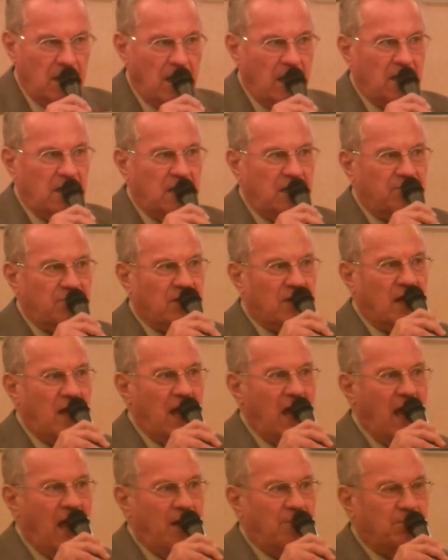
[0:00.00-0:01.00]
And even
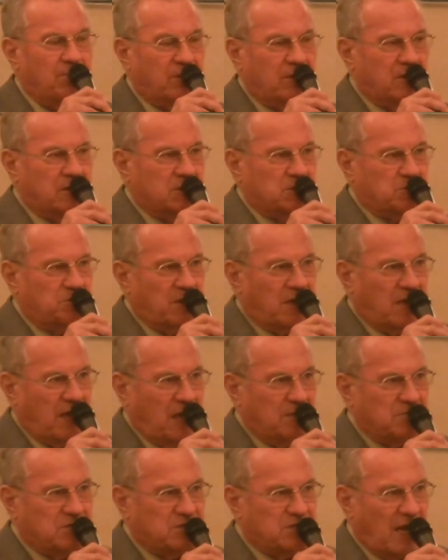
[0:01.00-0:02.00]
hamburgers
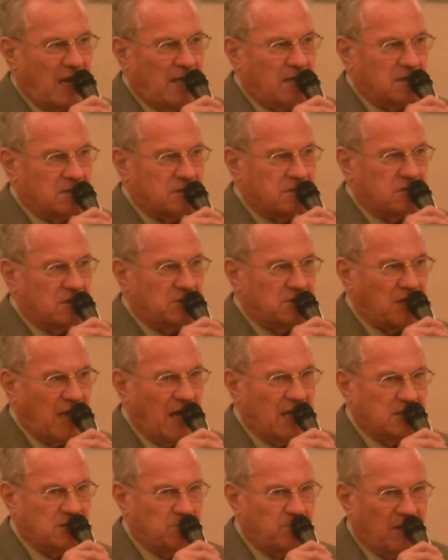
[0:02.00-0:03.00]
became
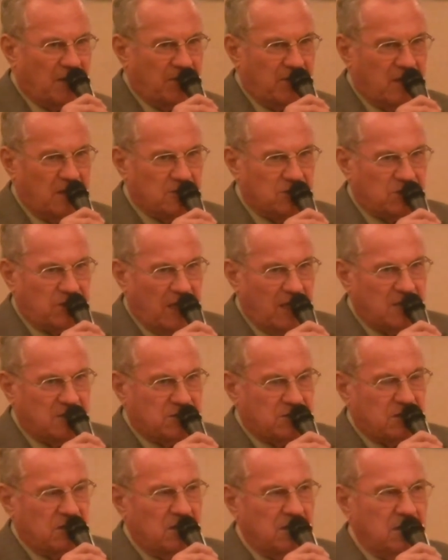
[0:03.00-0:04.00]
Salisbury
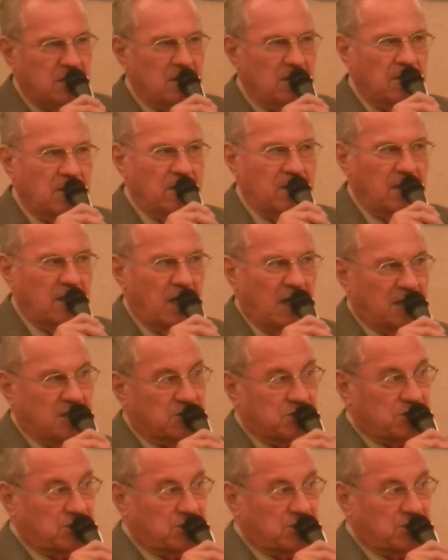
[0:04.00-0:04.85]
steaks, and